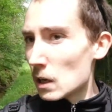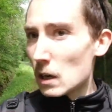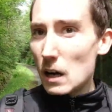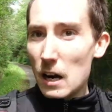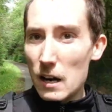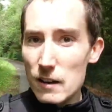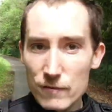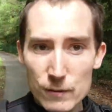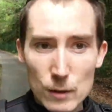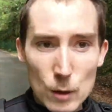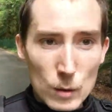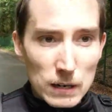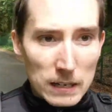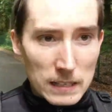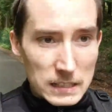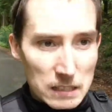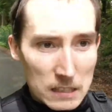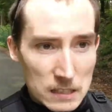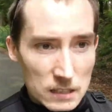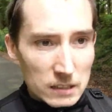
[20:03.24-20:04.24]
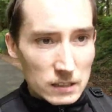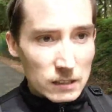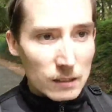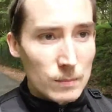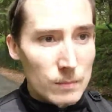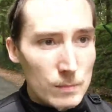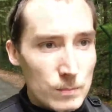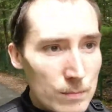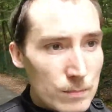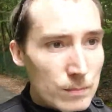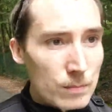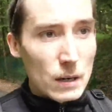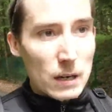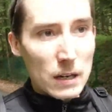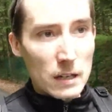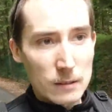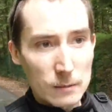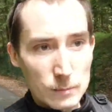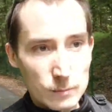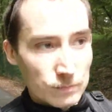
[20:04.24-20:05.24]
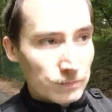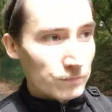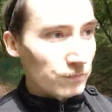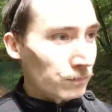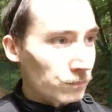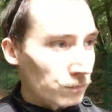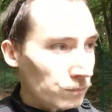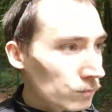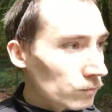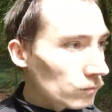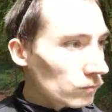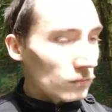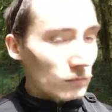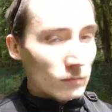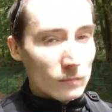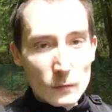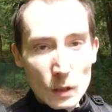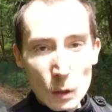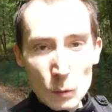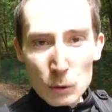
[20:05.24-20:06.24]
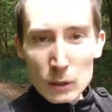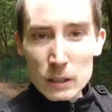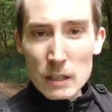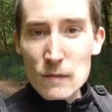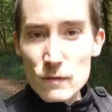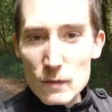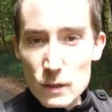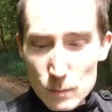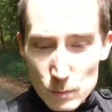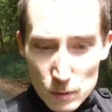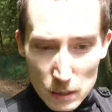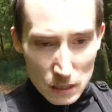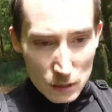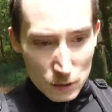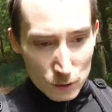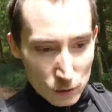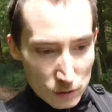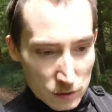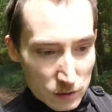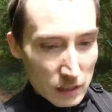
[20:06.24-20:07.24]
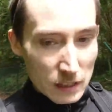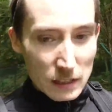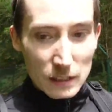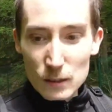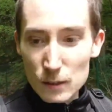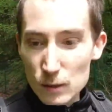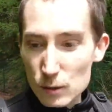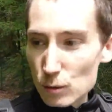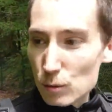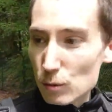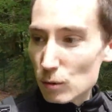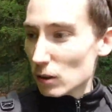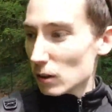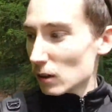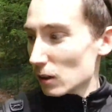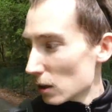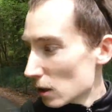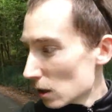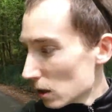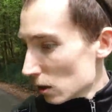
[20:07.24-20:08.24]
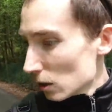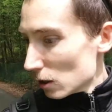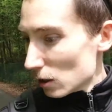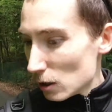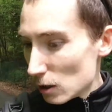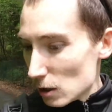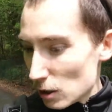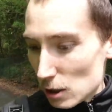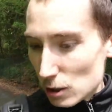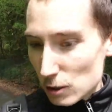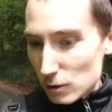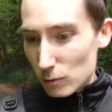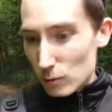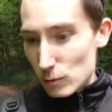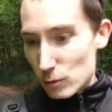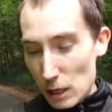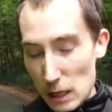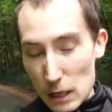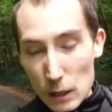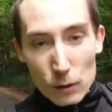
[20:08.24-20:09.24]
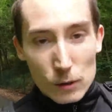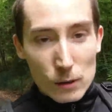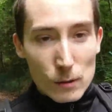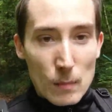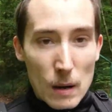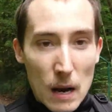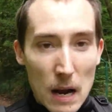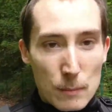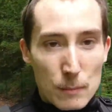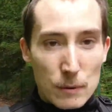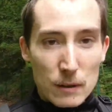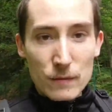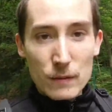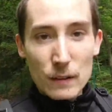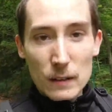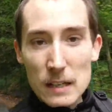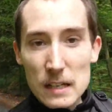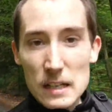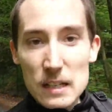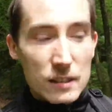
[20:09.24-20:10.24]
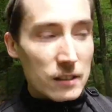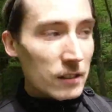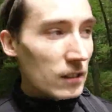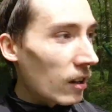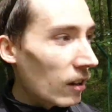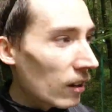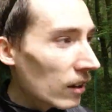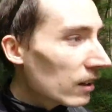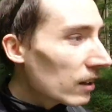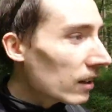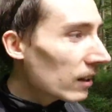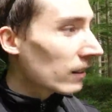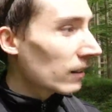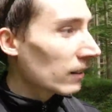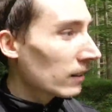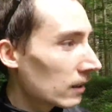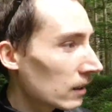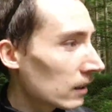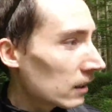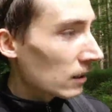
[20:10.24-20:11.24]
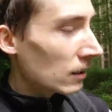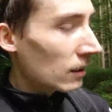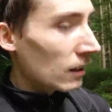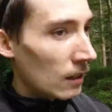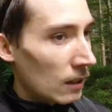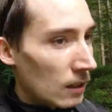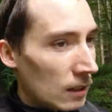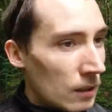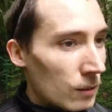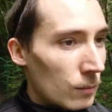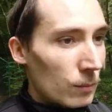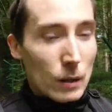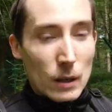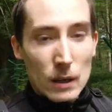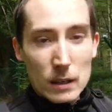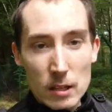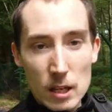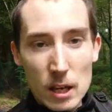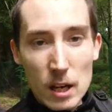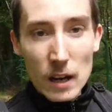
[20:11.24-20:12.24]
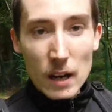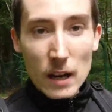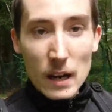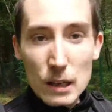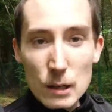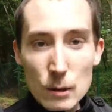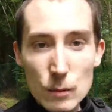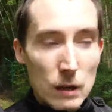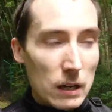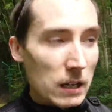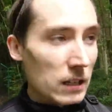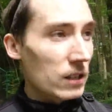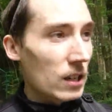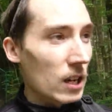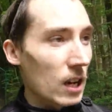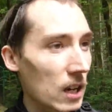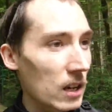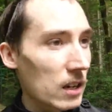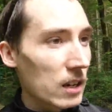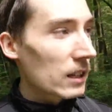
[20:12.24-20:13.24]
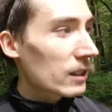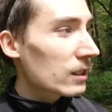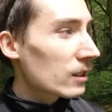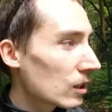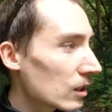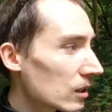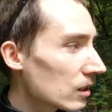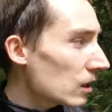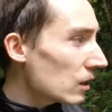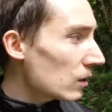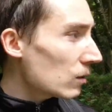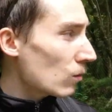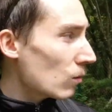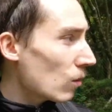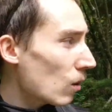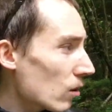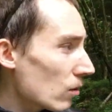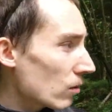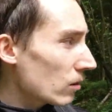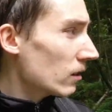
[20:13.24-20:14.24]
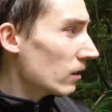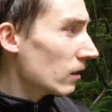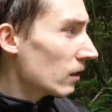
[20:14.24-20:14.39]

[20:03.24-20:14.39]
I have no idea, but would definitely be interesting to check on the map if it is. But anyways, let's continue on.